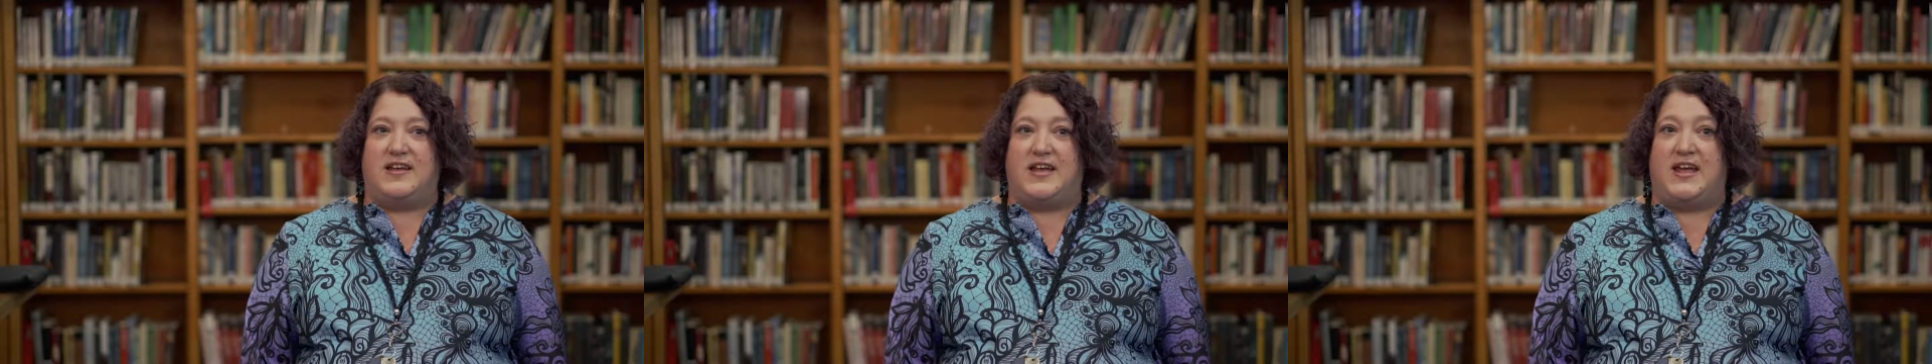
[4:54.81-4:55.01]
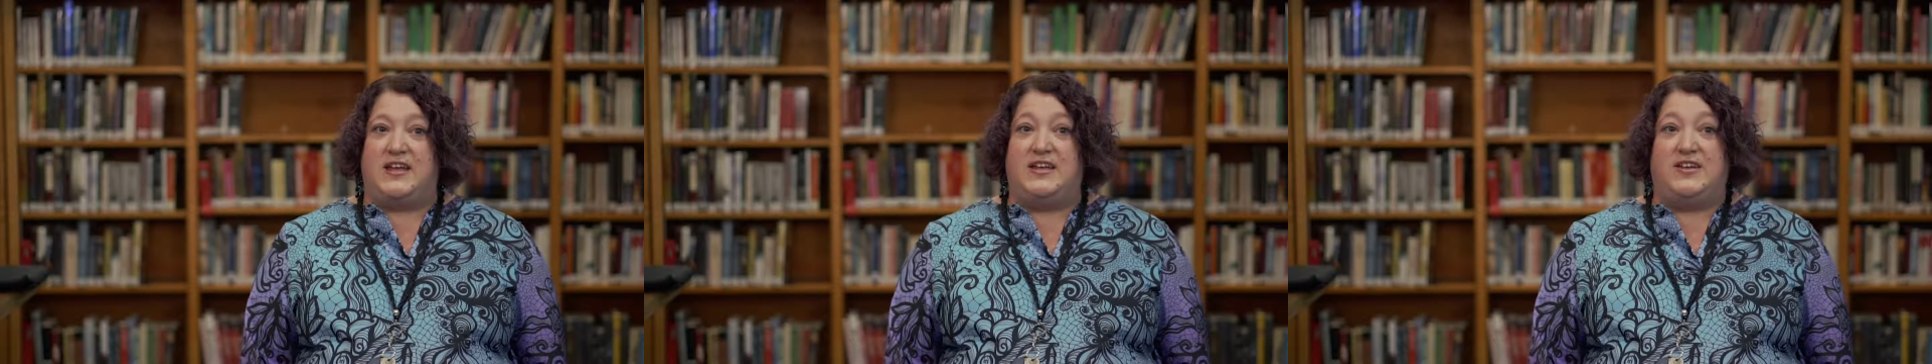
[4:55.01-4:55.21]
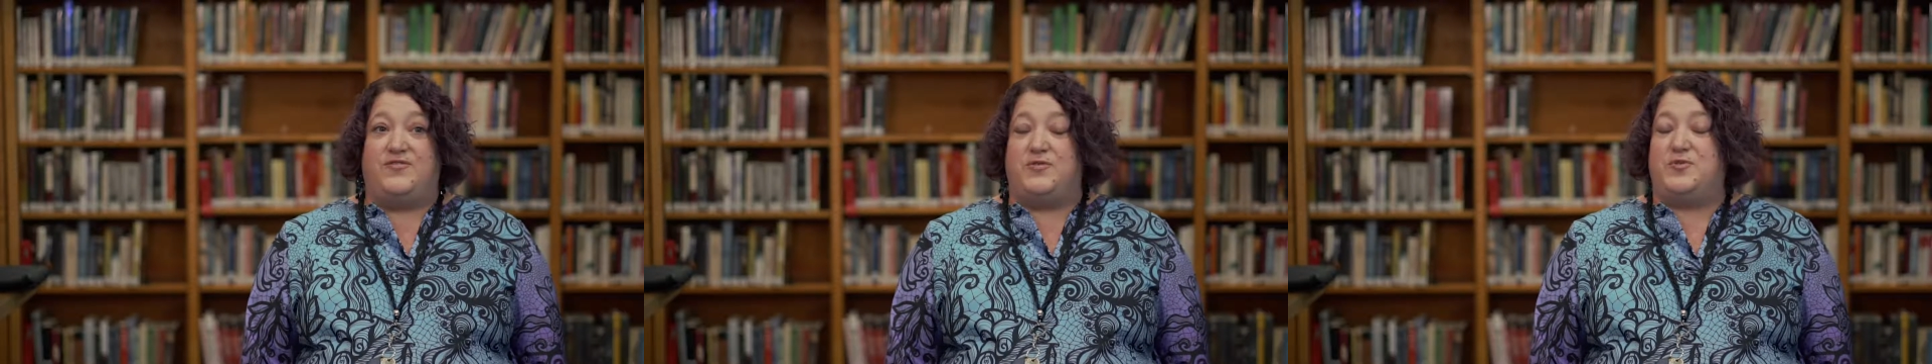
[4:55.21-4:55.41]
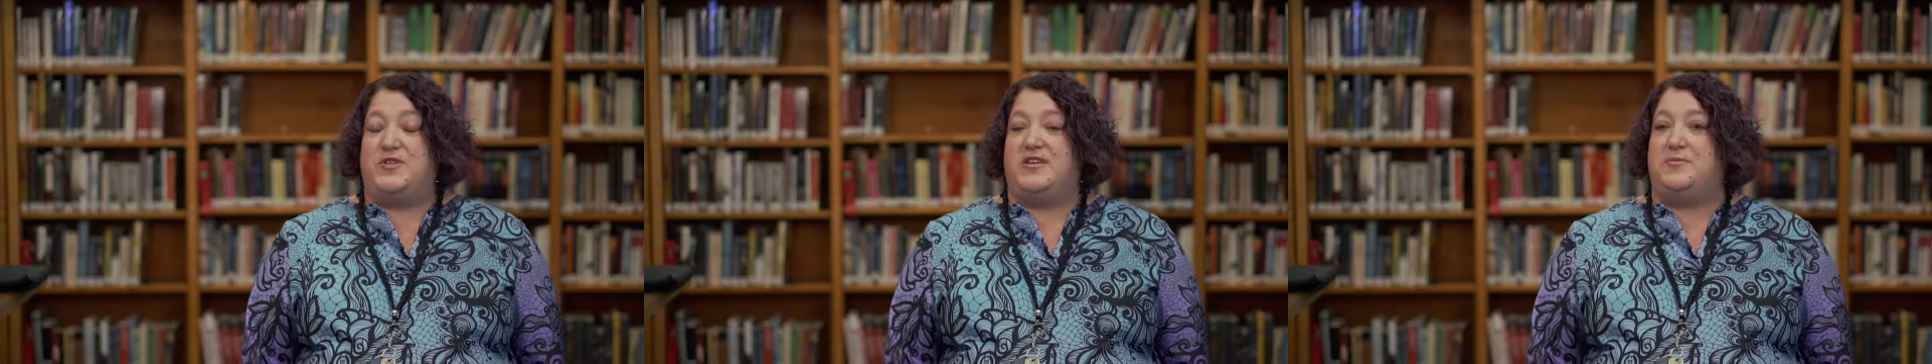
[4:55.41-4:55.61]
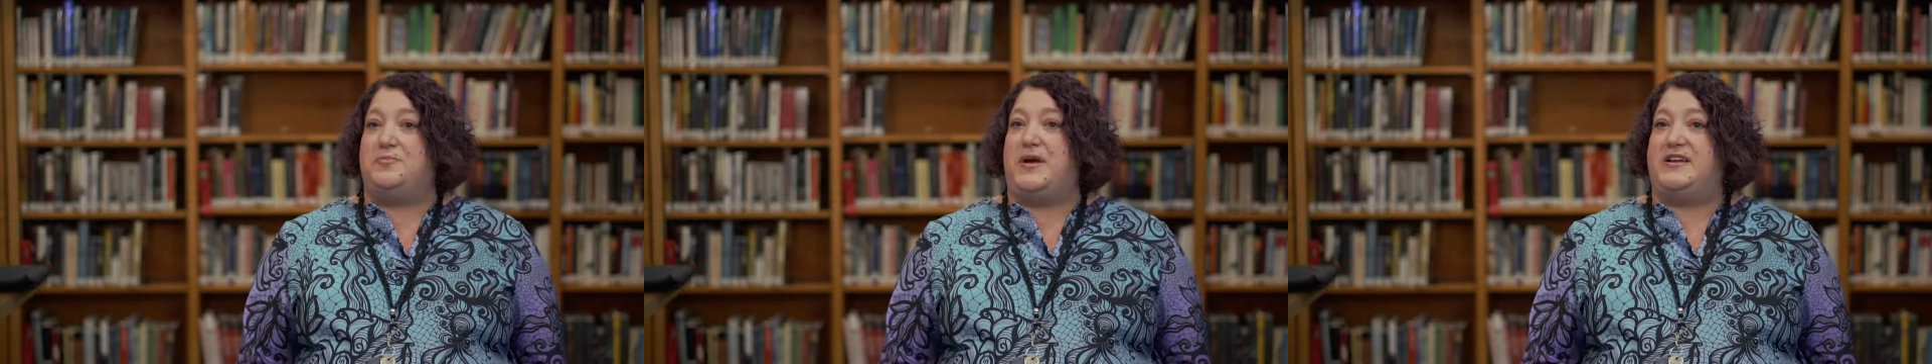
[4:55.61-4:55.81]
and even
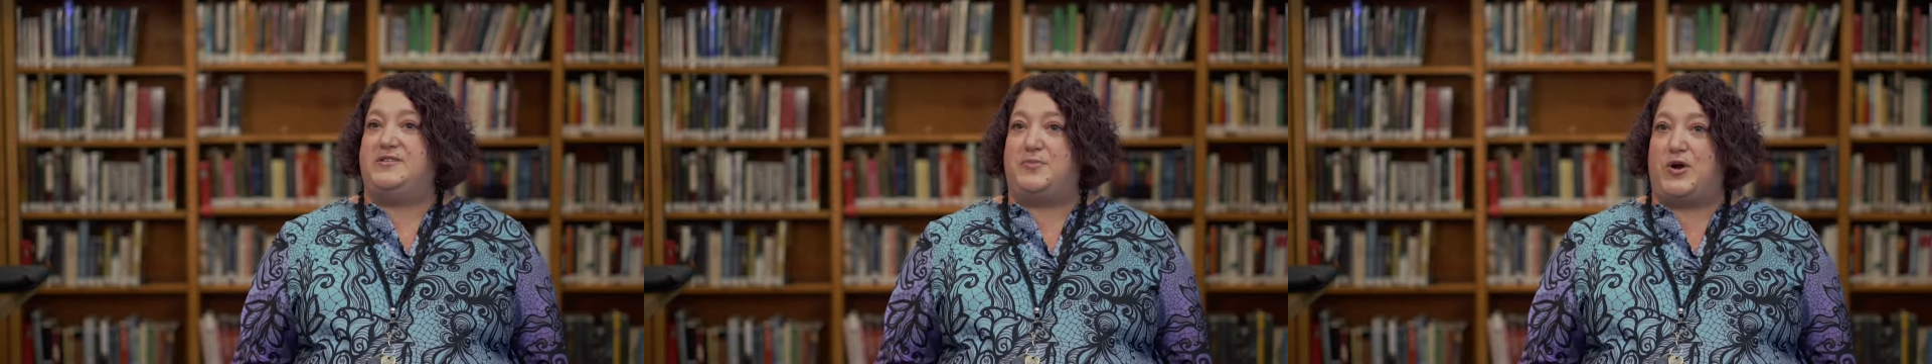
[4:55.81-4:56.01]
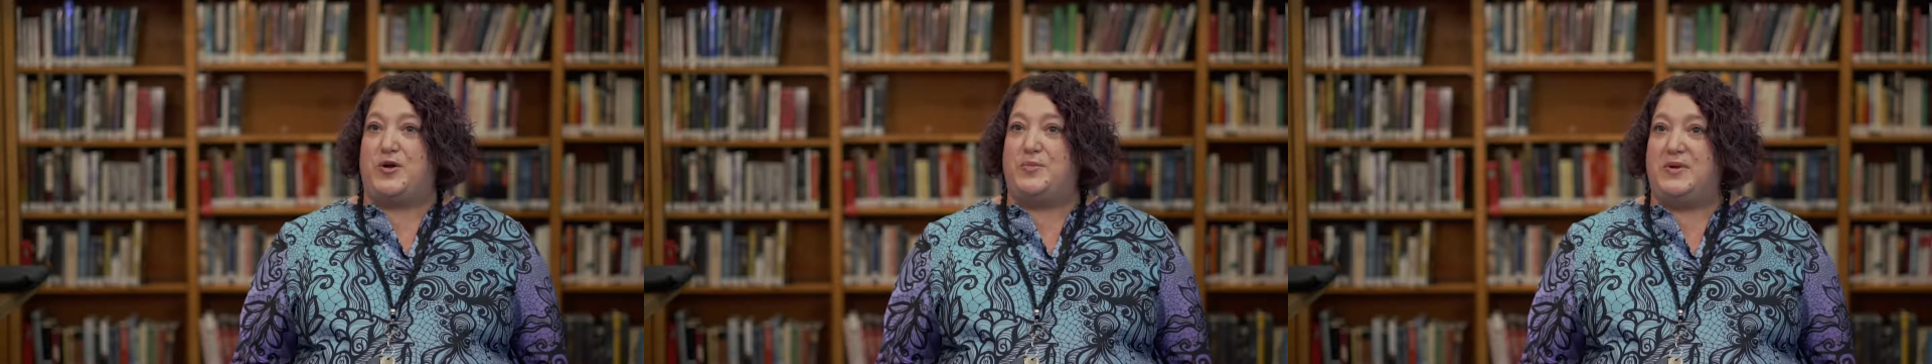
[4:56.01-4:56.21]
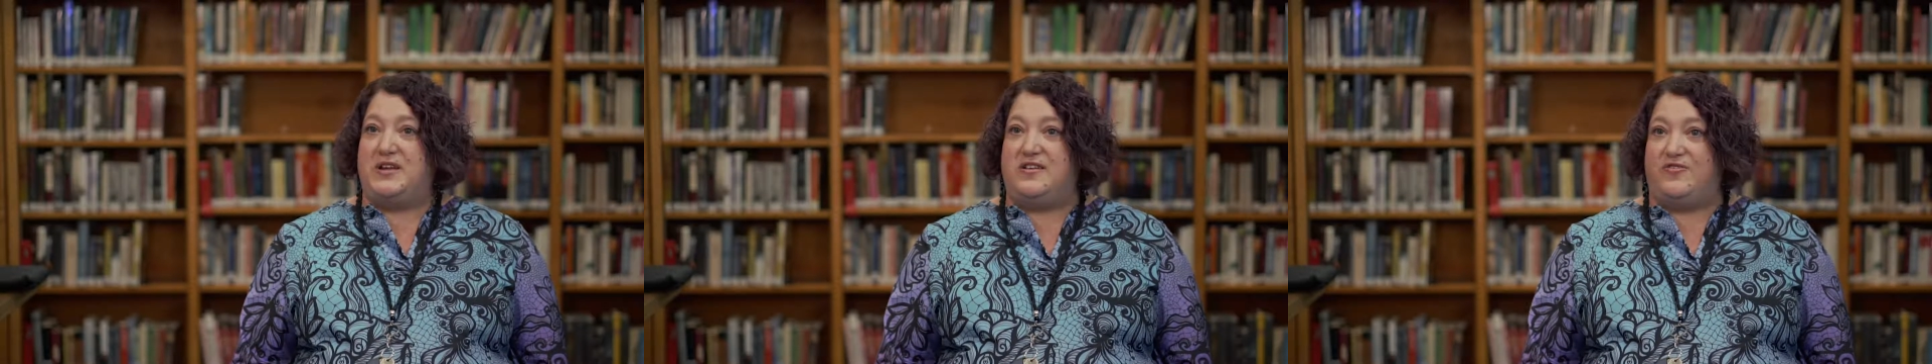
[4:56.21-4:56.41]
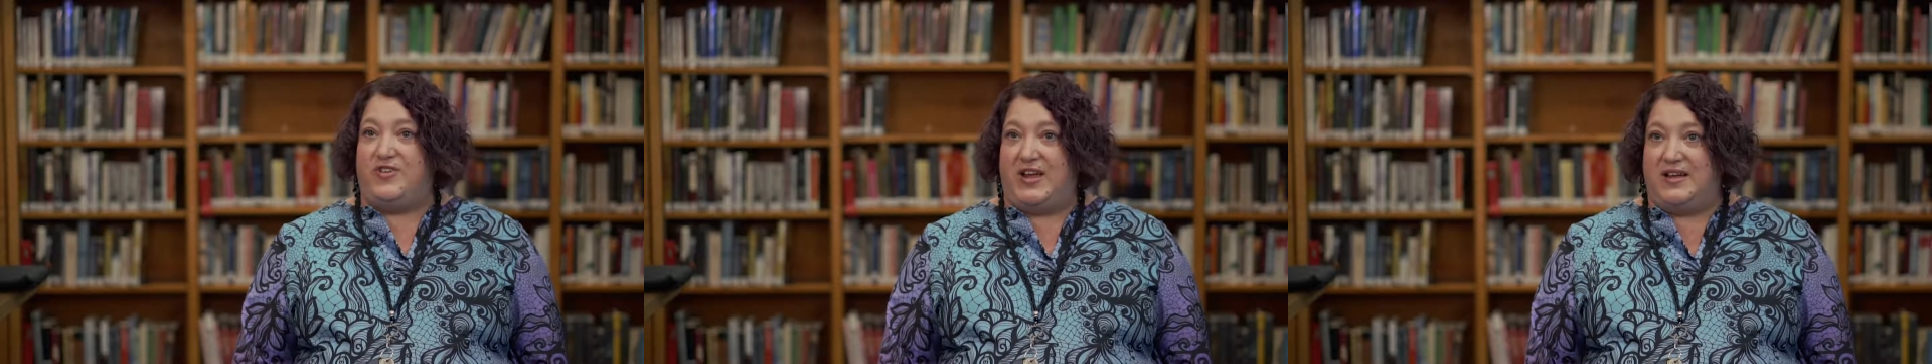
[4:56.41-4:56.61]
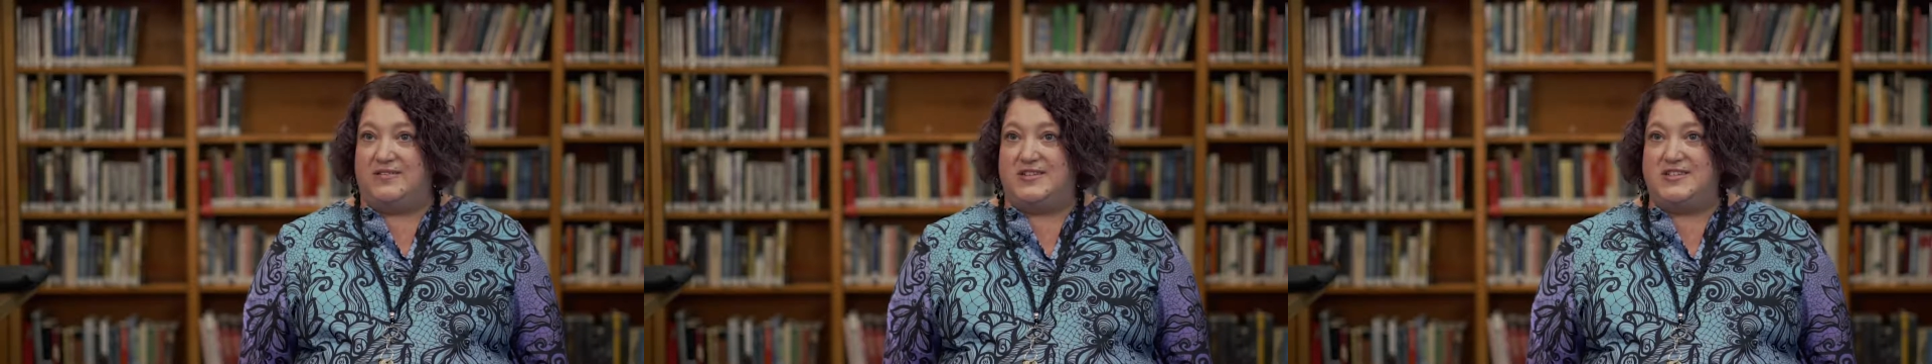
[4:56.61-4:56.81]
within my department of
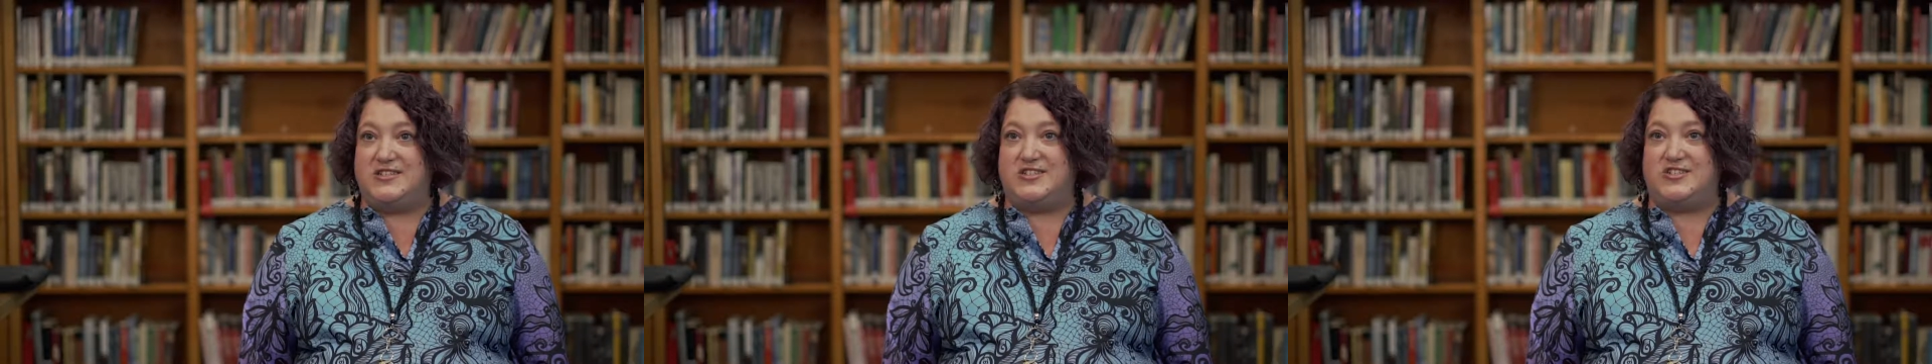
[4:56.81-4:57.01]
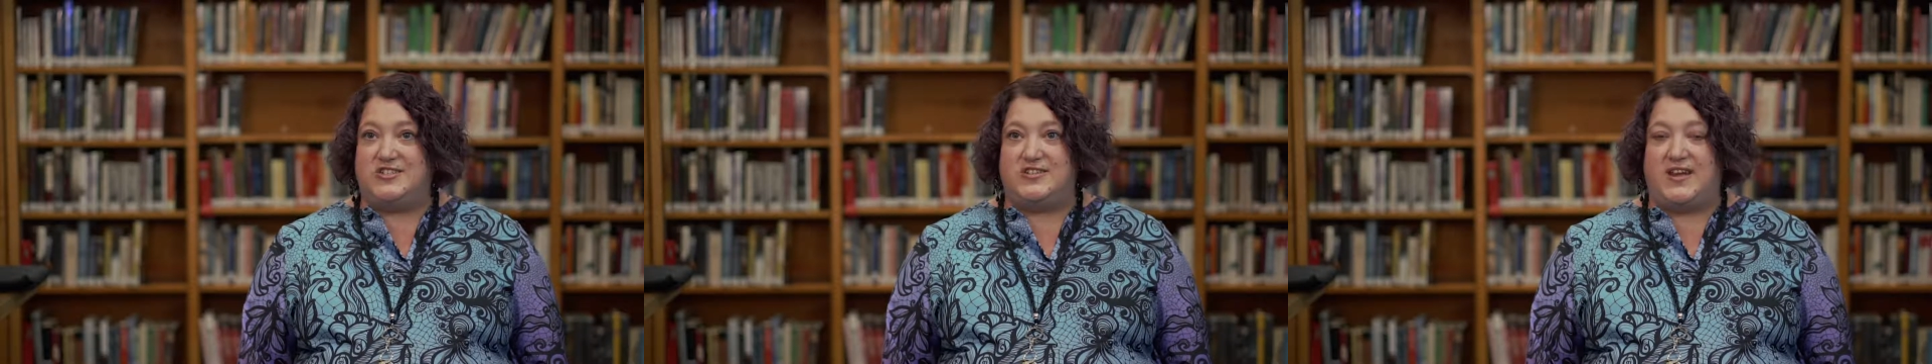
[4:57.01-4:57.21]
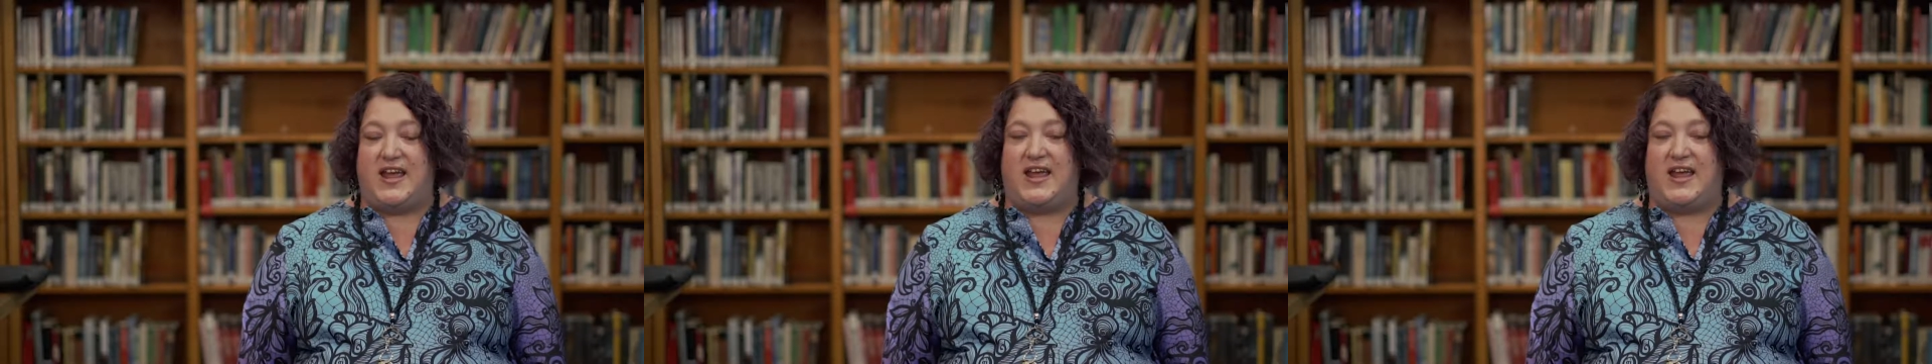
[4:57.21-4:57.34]
English,